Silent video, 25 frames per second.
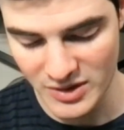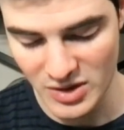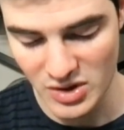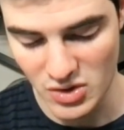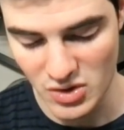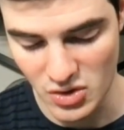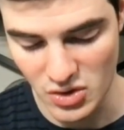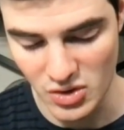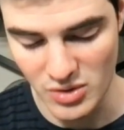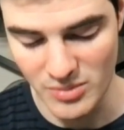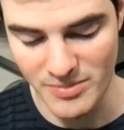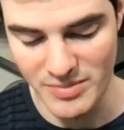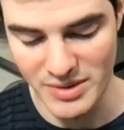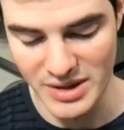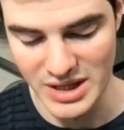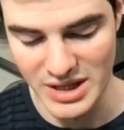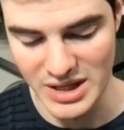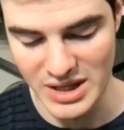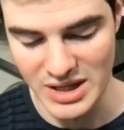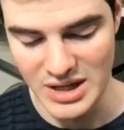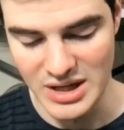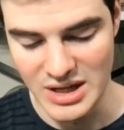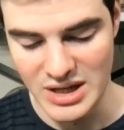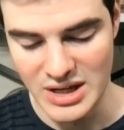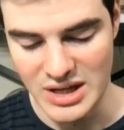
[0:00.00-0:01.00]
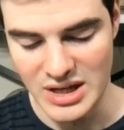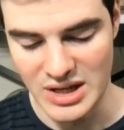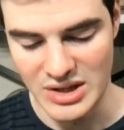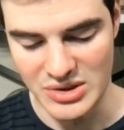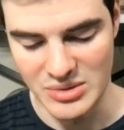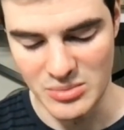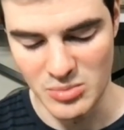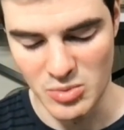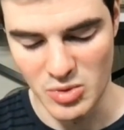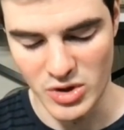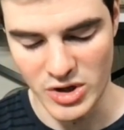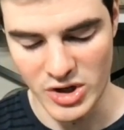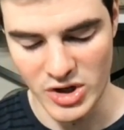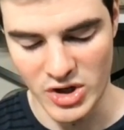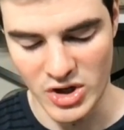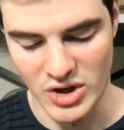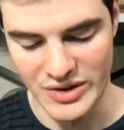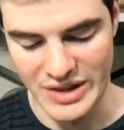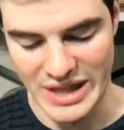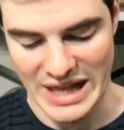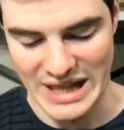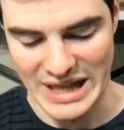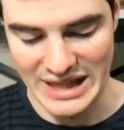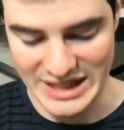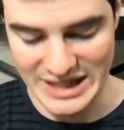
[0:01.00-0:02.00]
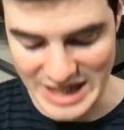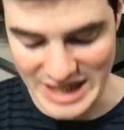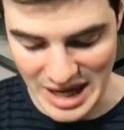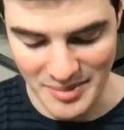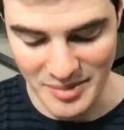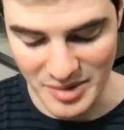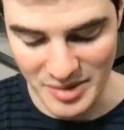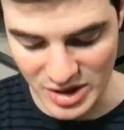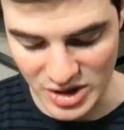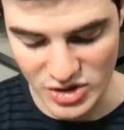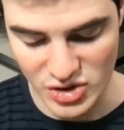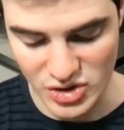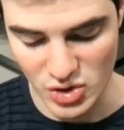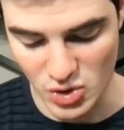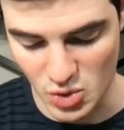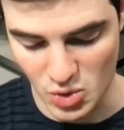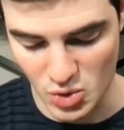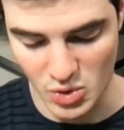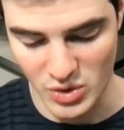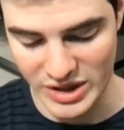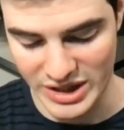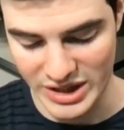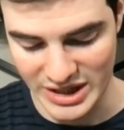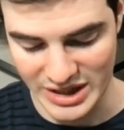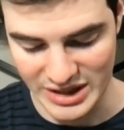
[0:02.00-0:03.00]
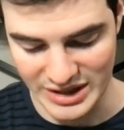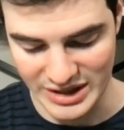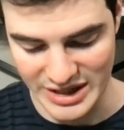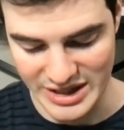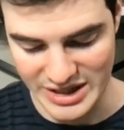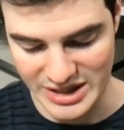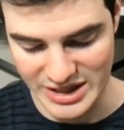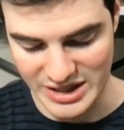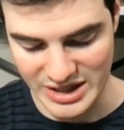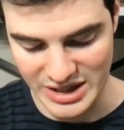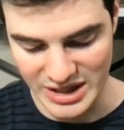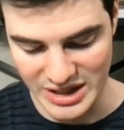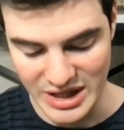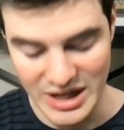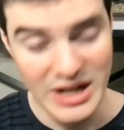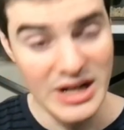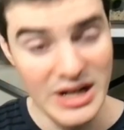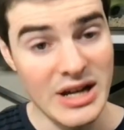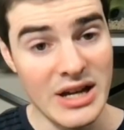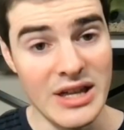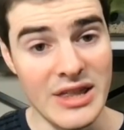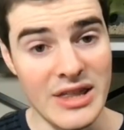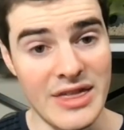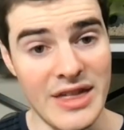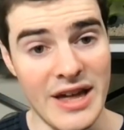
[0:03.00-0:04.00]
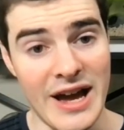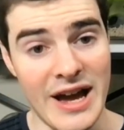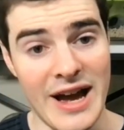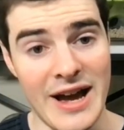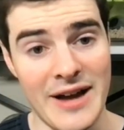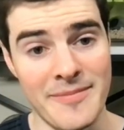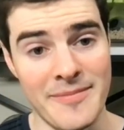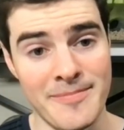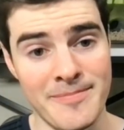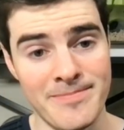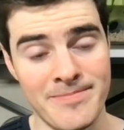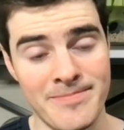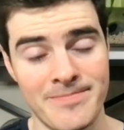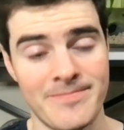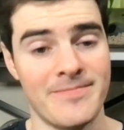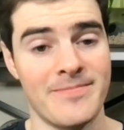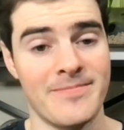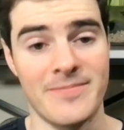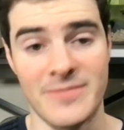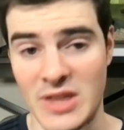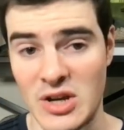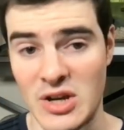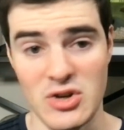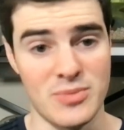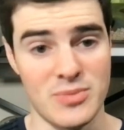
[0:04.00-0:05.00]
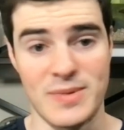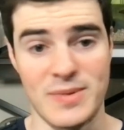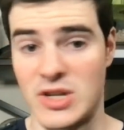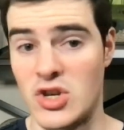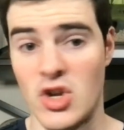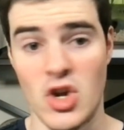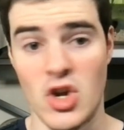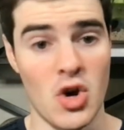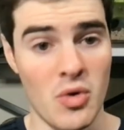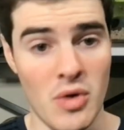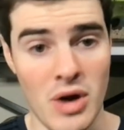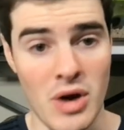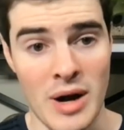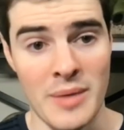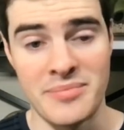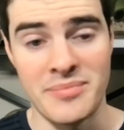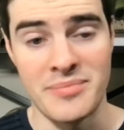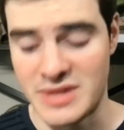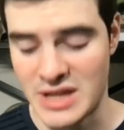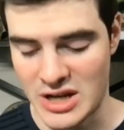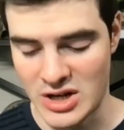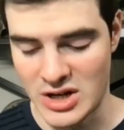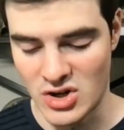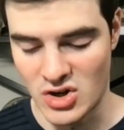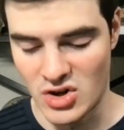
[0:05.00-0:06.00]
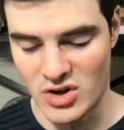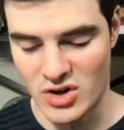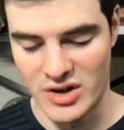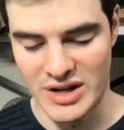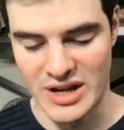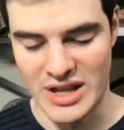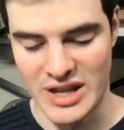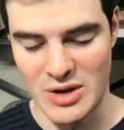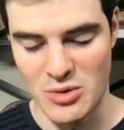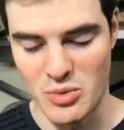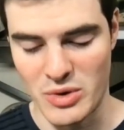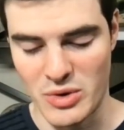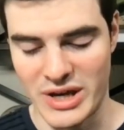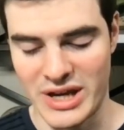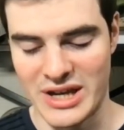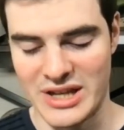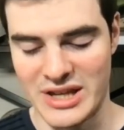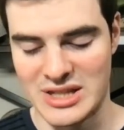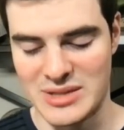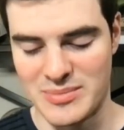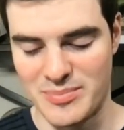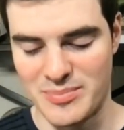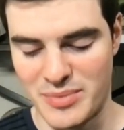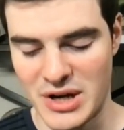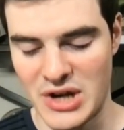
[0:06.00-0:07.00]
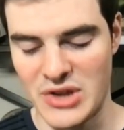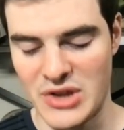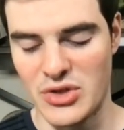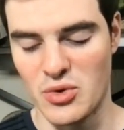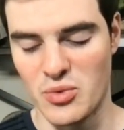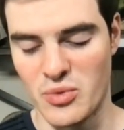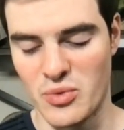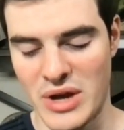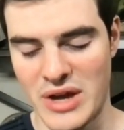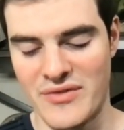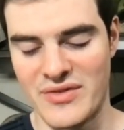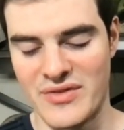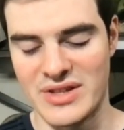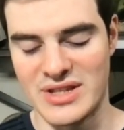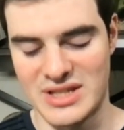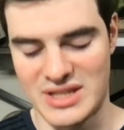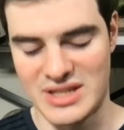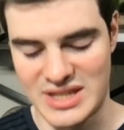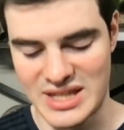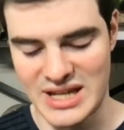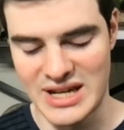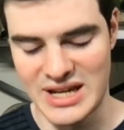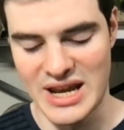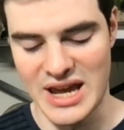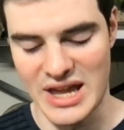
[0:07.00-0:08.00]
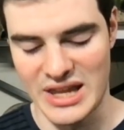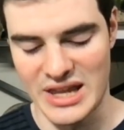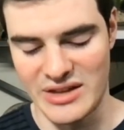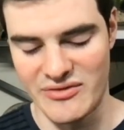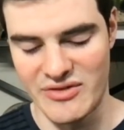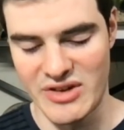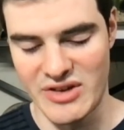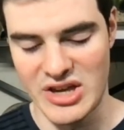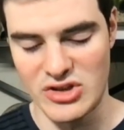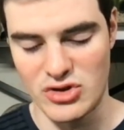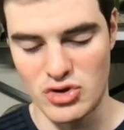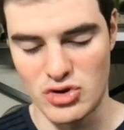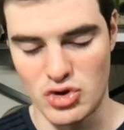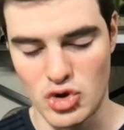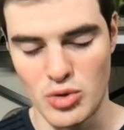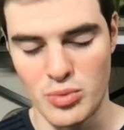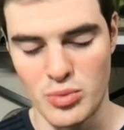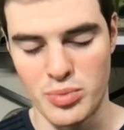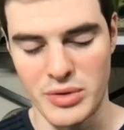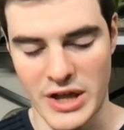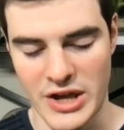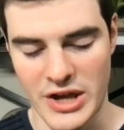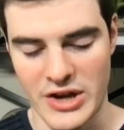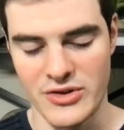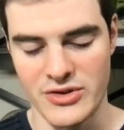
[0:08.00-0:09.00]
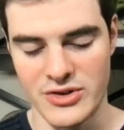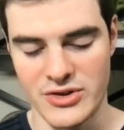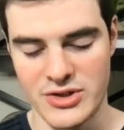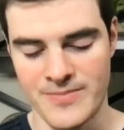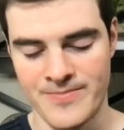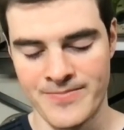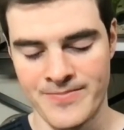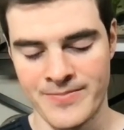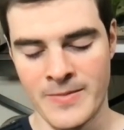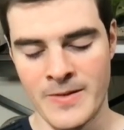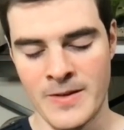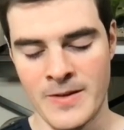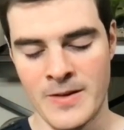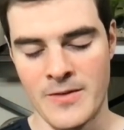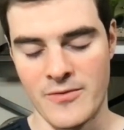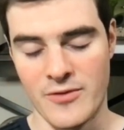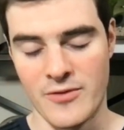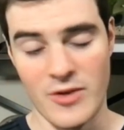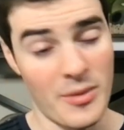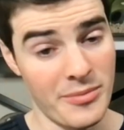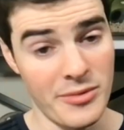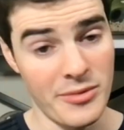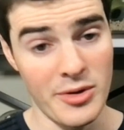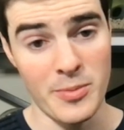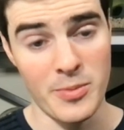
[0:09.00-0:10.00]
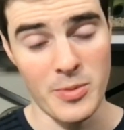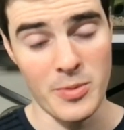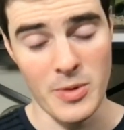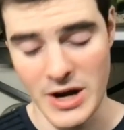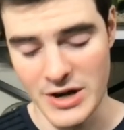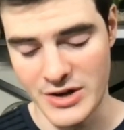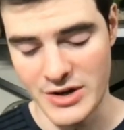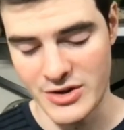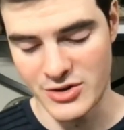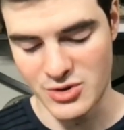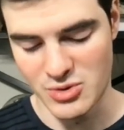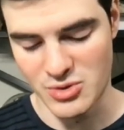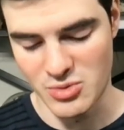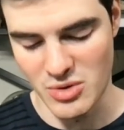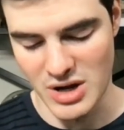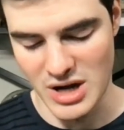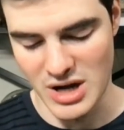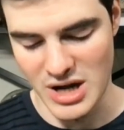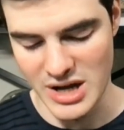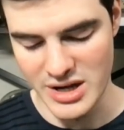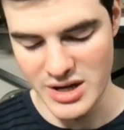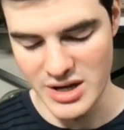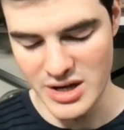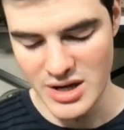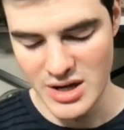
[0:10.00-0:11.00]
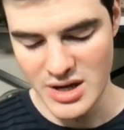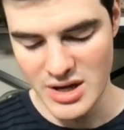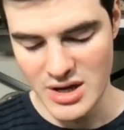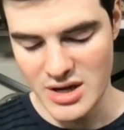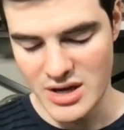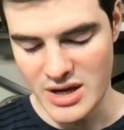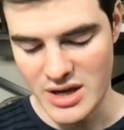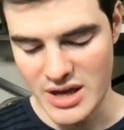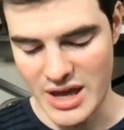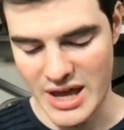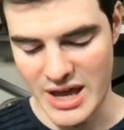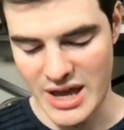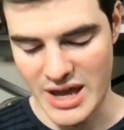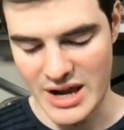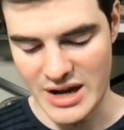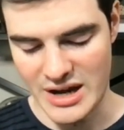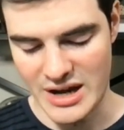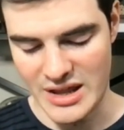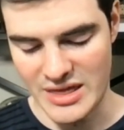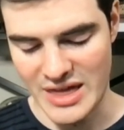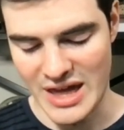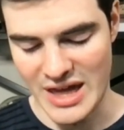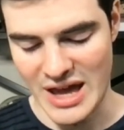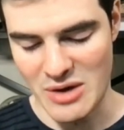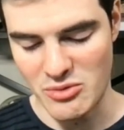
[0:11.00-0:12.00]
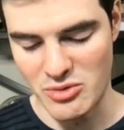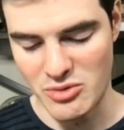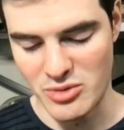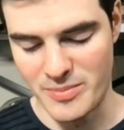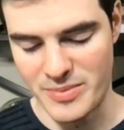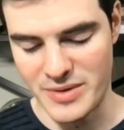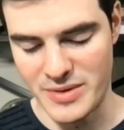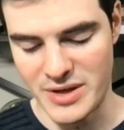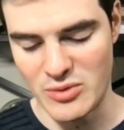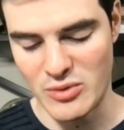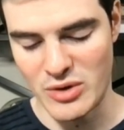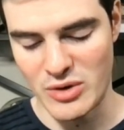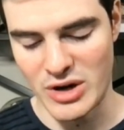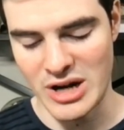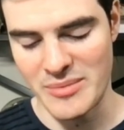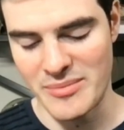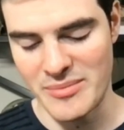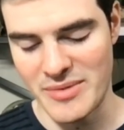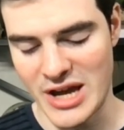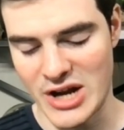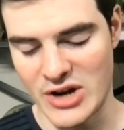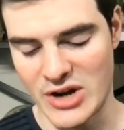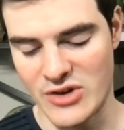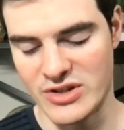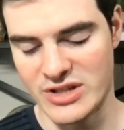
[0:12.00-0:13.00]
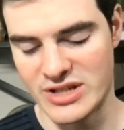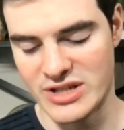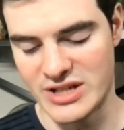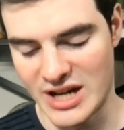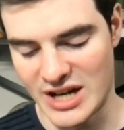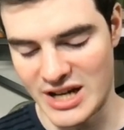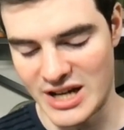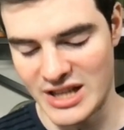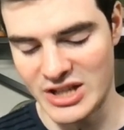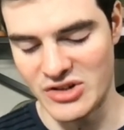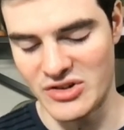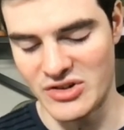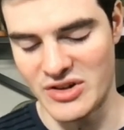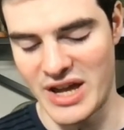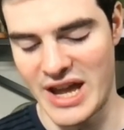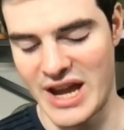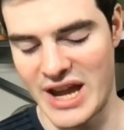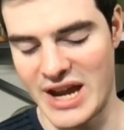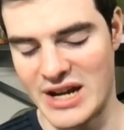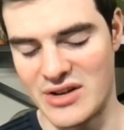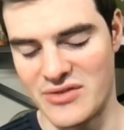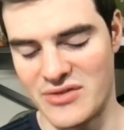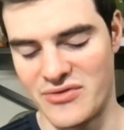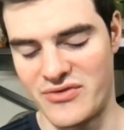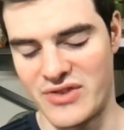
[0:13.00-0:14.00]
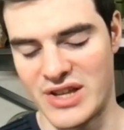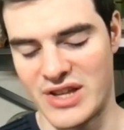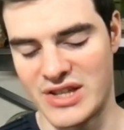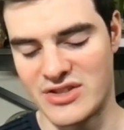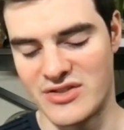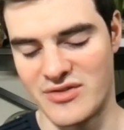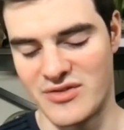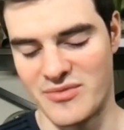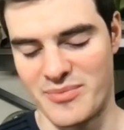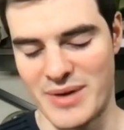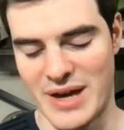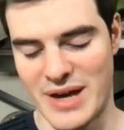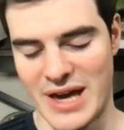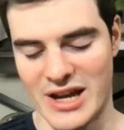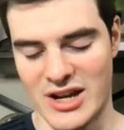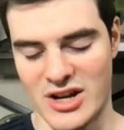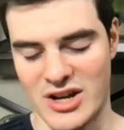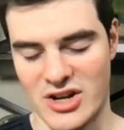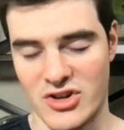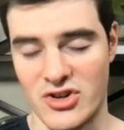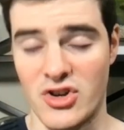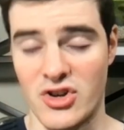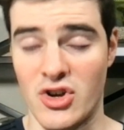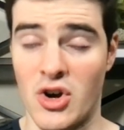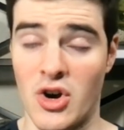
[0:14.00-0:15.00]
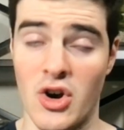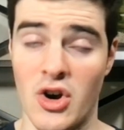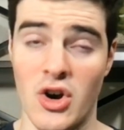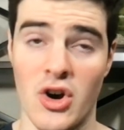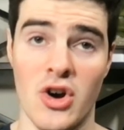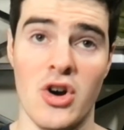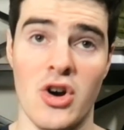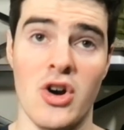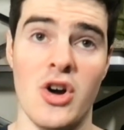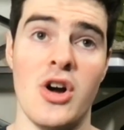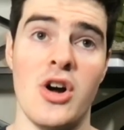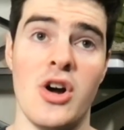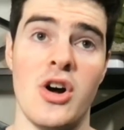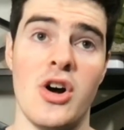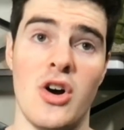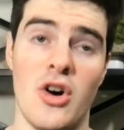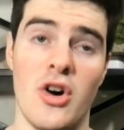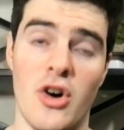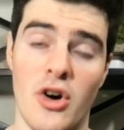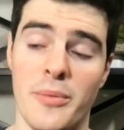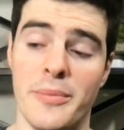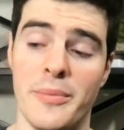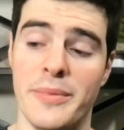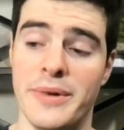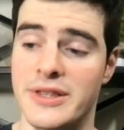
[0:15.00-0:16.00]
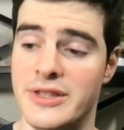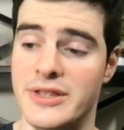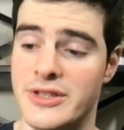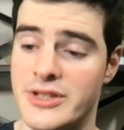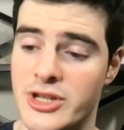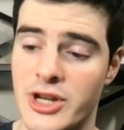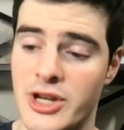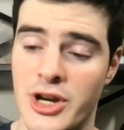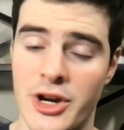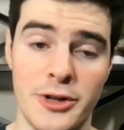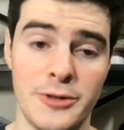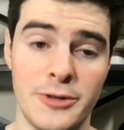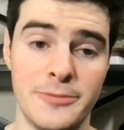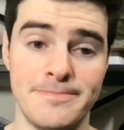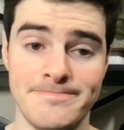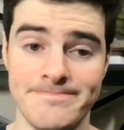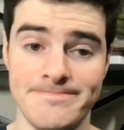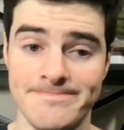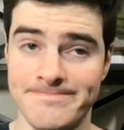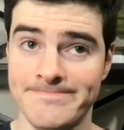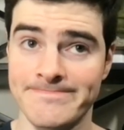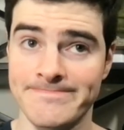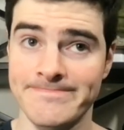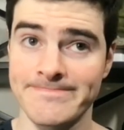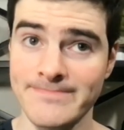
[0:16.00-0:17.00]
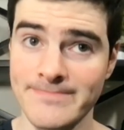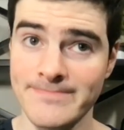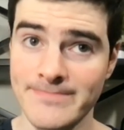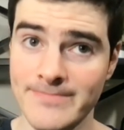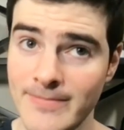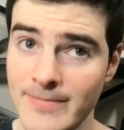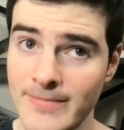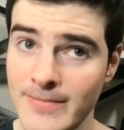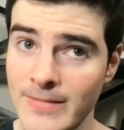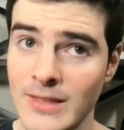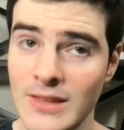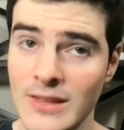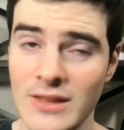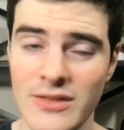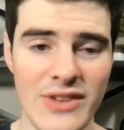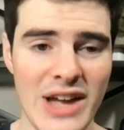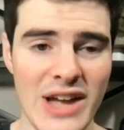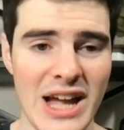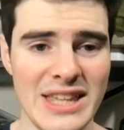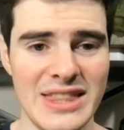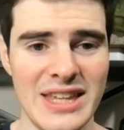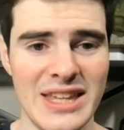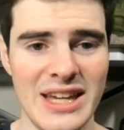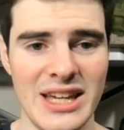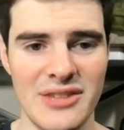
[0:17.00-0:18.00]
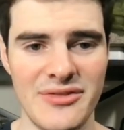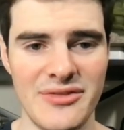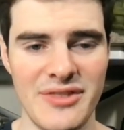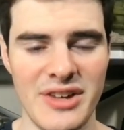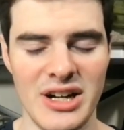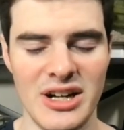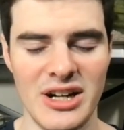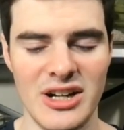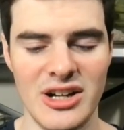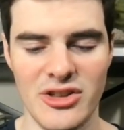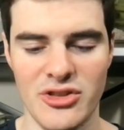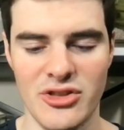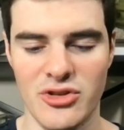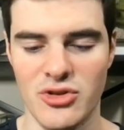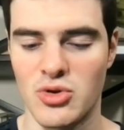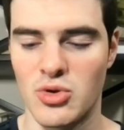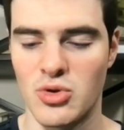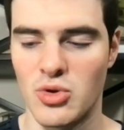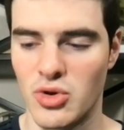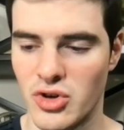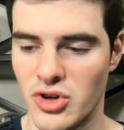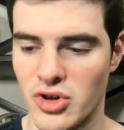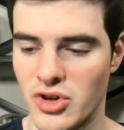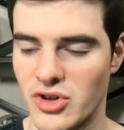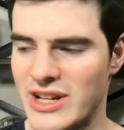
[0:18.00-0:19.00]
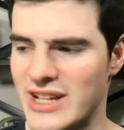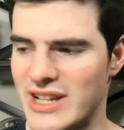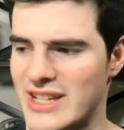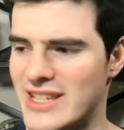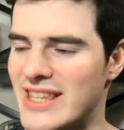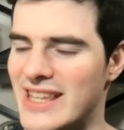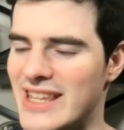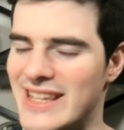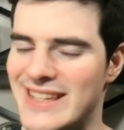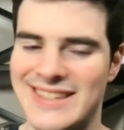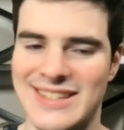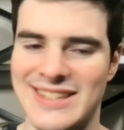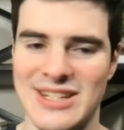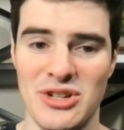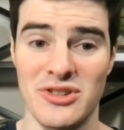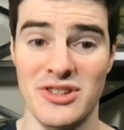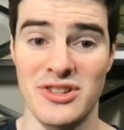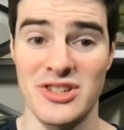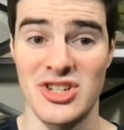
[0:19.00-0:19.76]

Could be in the morning on that. At the time of this recording, at least, that there's been no update on Nate Wiggins. But the Ravens did elevate two players from their practice squad, and that would be running back Chris Collier and defensive back Kadar Holman. So the fact they elevated another corner doesn't necessarily